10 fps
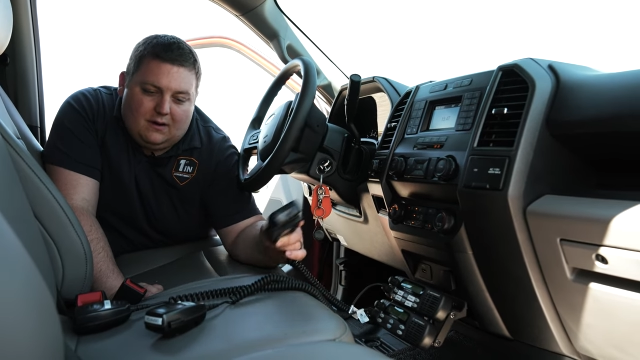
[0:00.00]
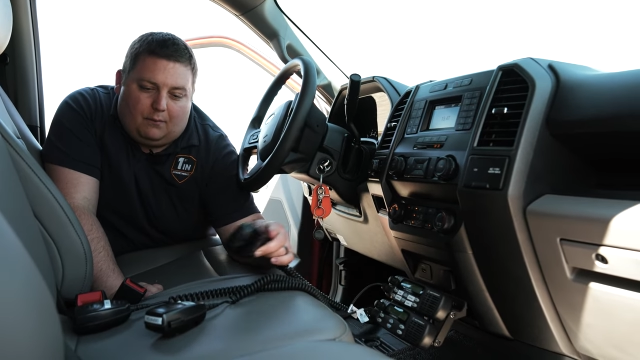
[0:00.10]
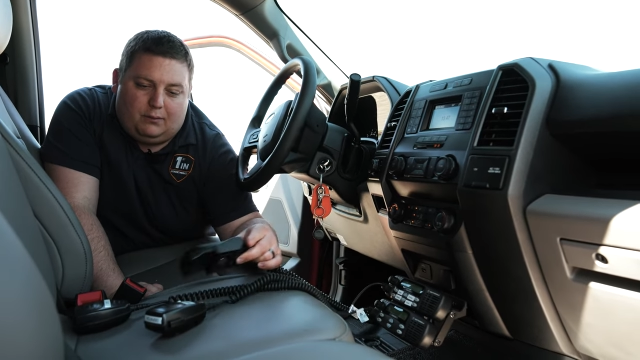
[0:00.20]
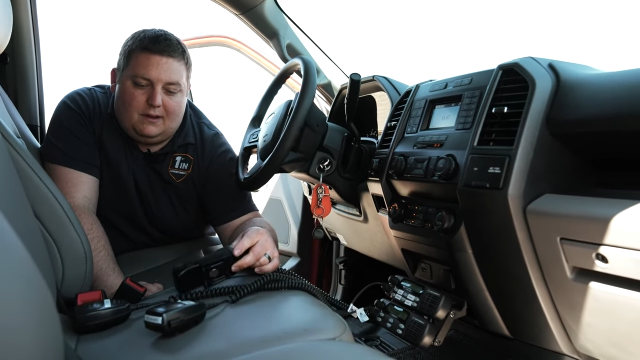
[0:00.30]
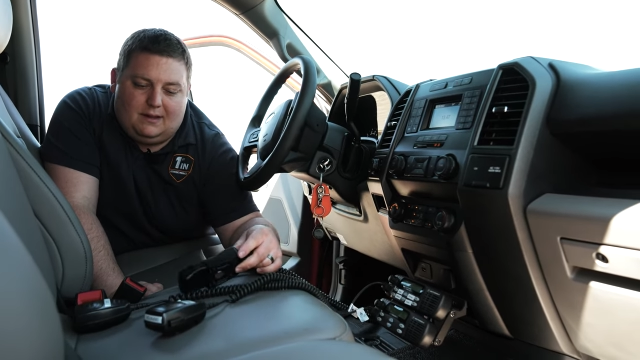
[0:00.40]

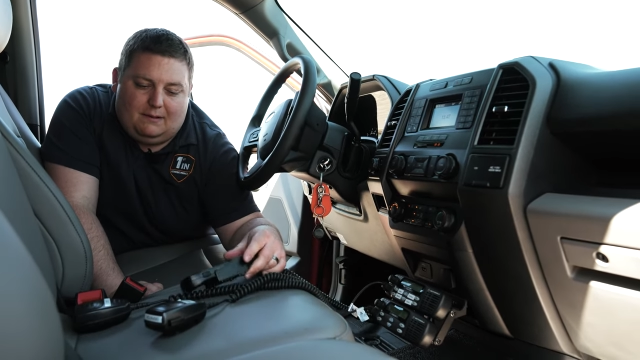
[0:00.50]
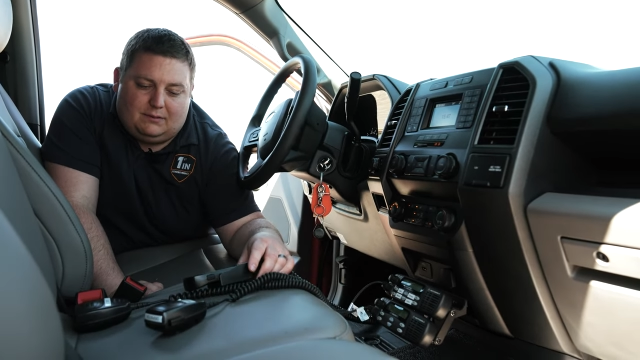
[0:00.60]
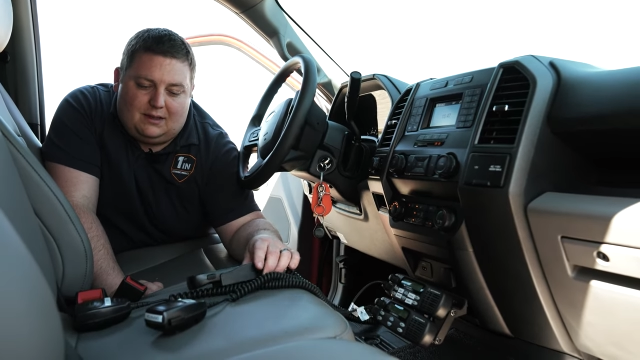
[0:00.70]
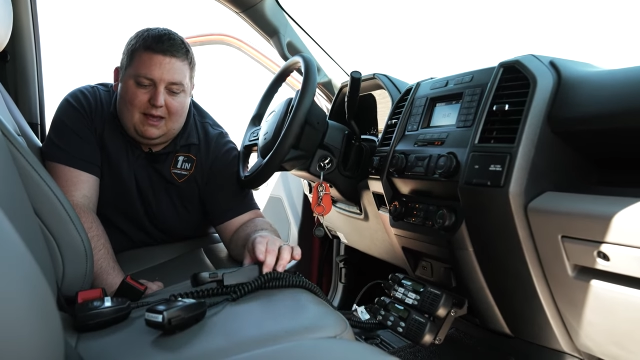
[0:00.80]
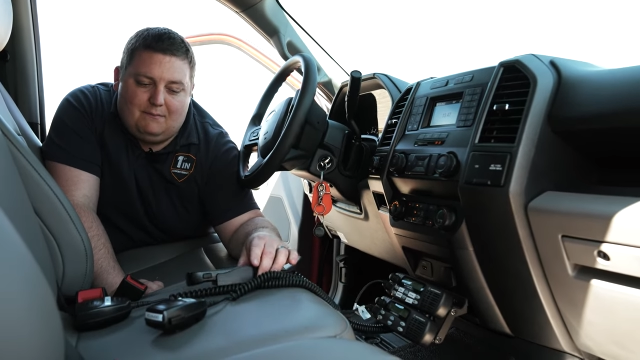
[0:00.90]
completely up
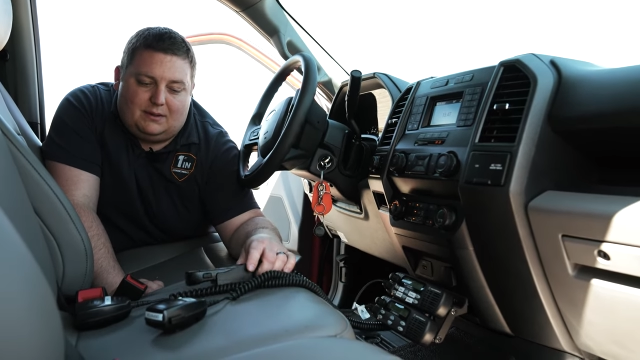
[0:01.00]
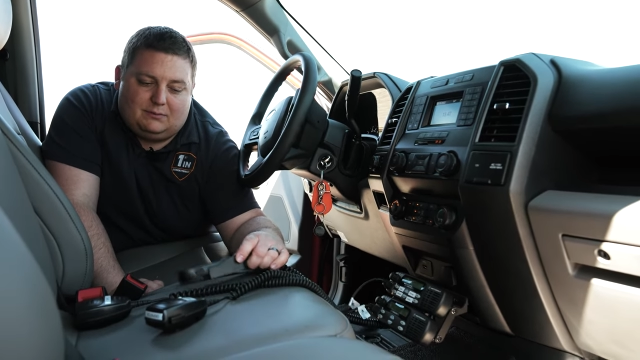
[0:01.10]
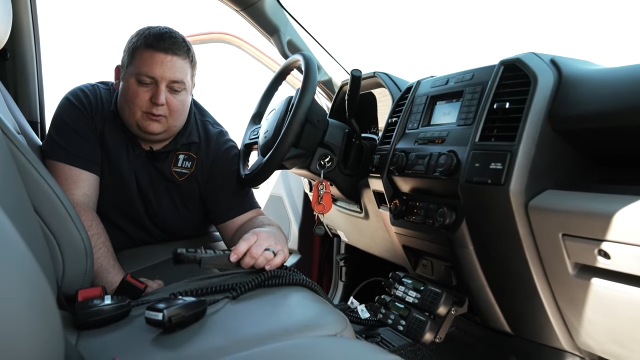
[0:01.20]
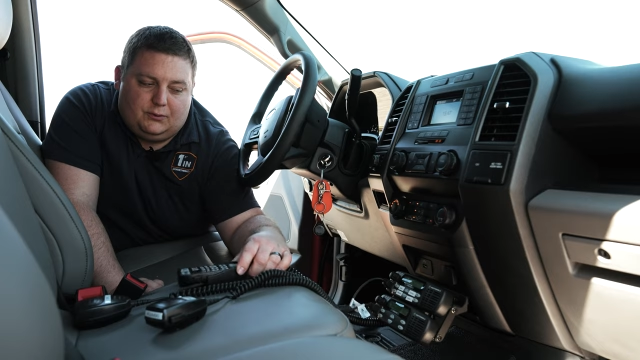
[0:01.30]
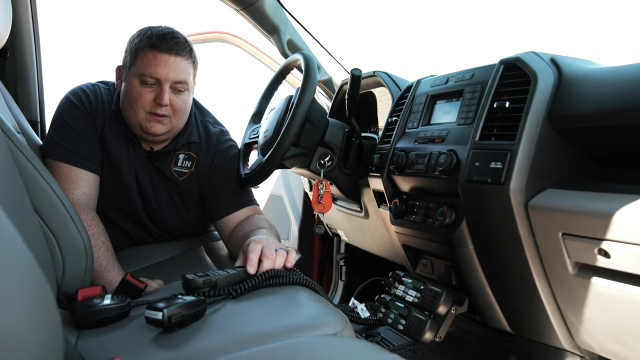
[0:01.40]
to them,
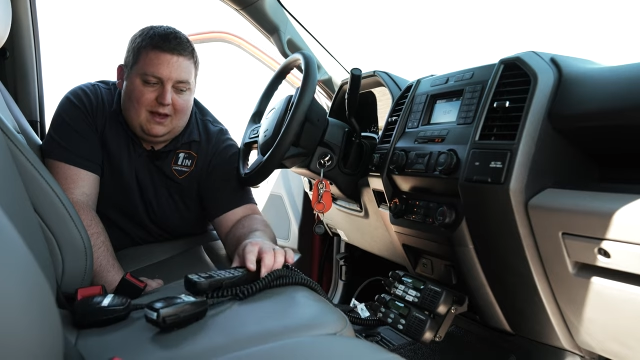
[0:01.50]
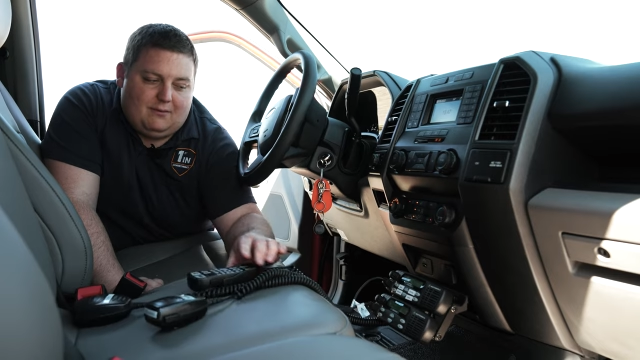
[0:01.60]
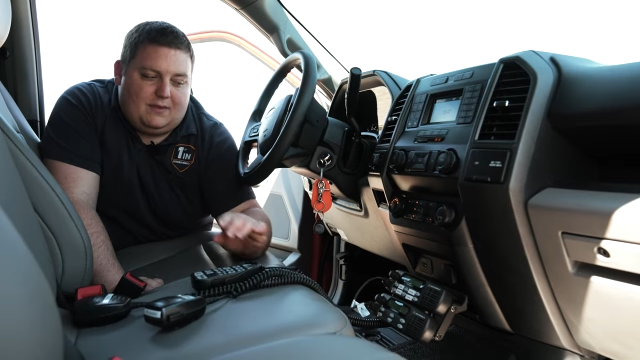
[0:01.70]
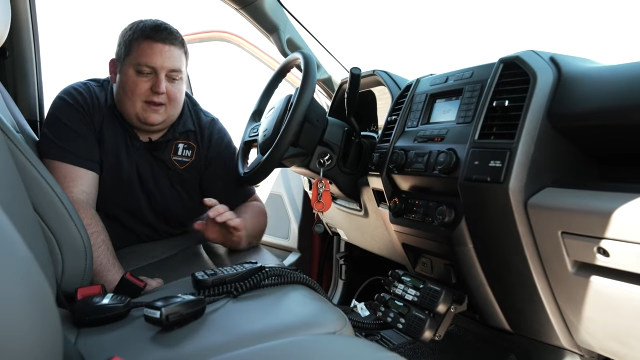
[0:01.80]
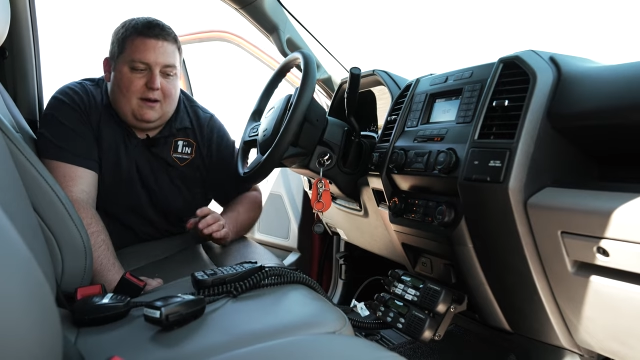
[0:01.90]
but we'll do that
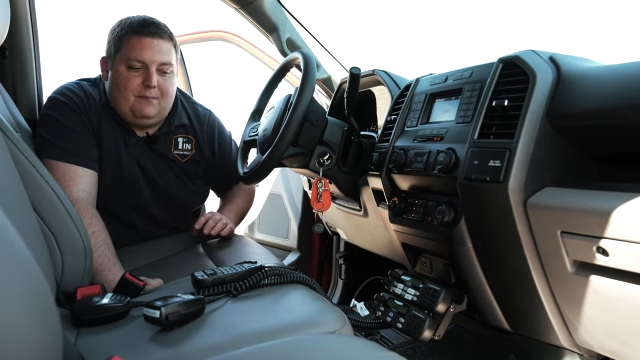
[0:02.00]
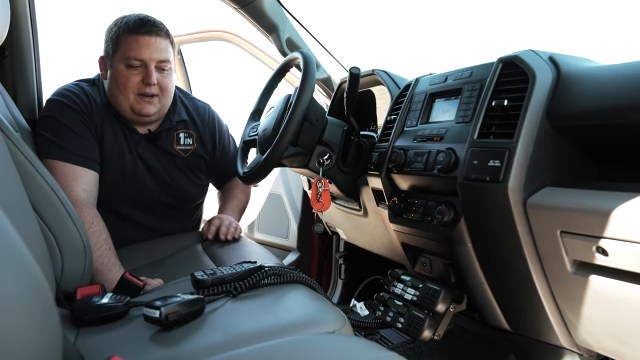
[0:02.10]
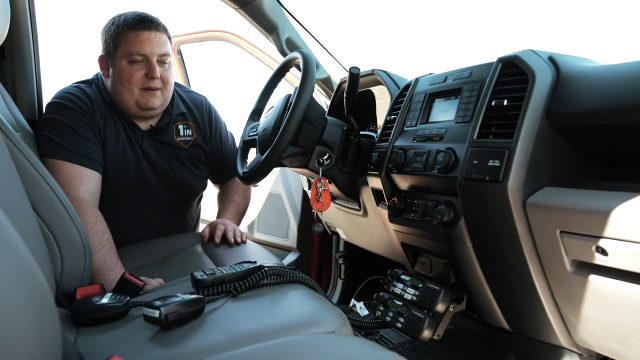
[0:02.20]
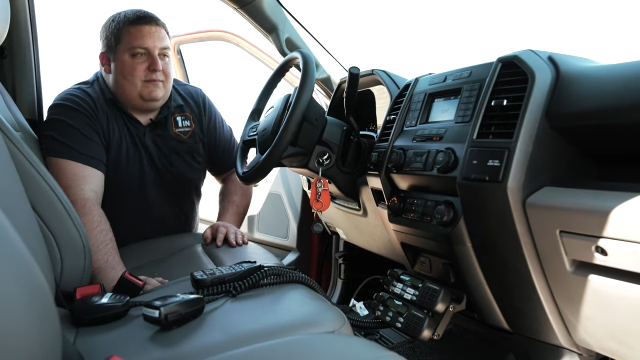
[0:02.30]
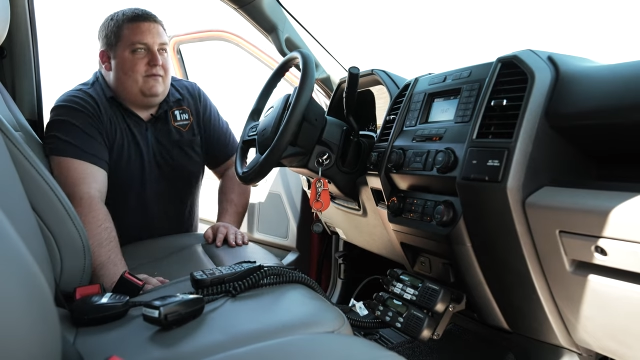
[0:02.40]
when they come
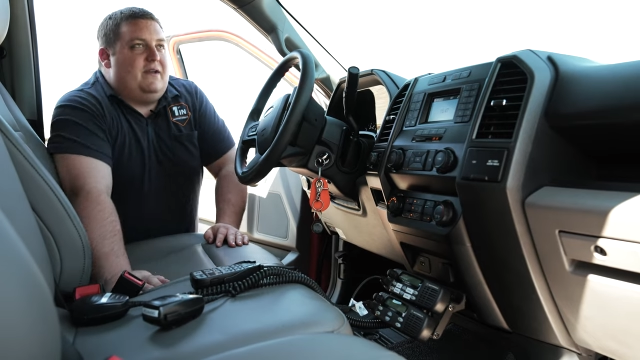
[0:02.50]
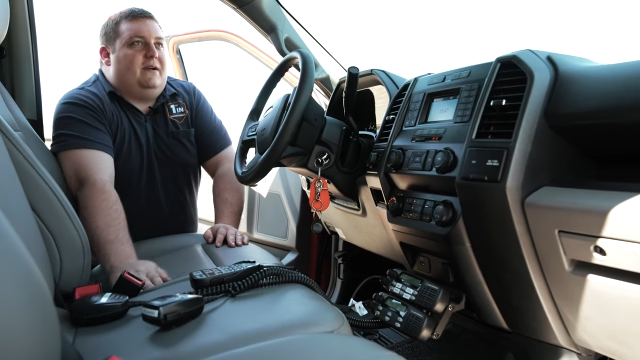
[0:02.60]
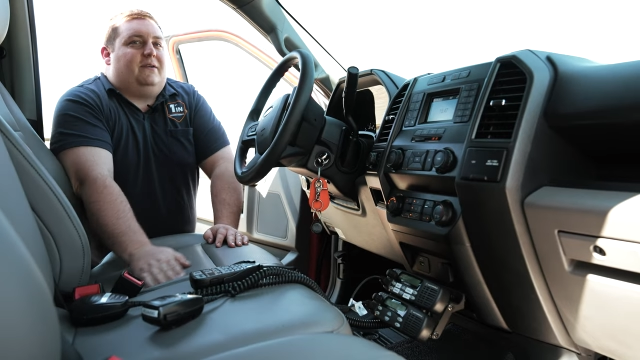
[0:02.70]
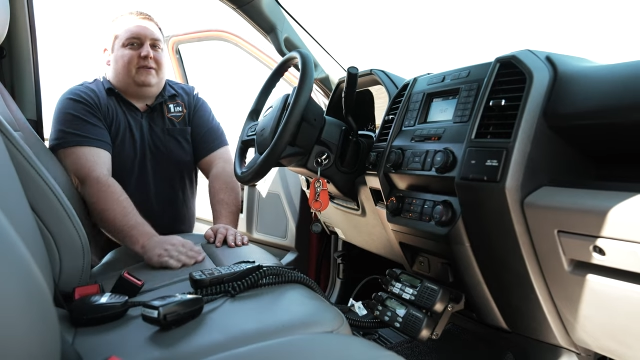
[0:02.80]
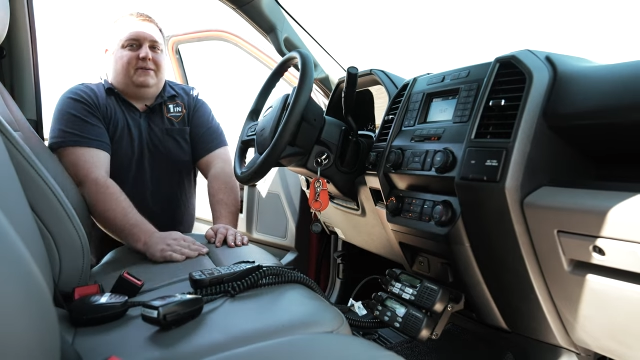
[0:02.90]
pick up the vehicle.